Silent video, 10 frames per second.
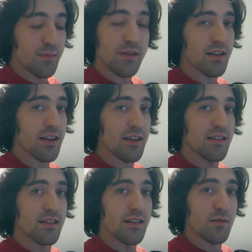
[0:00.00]
But
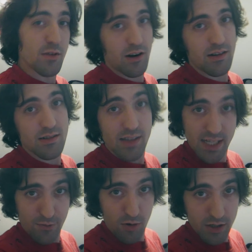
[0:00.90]
regardless,
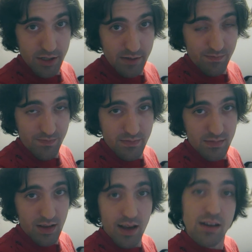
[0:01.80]
thanks for watching,
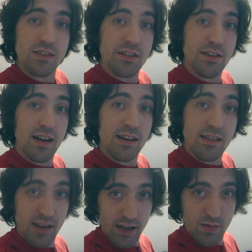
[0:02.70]
and I'll see you guys
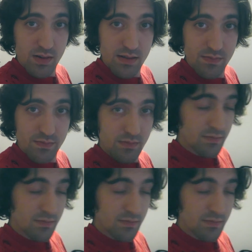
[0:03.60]
in the next one.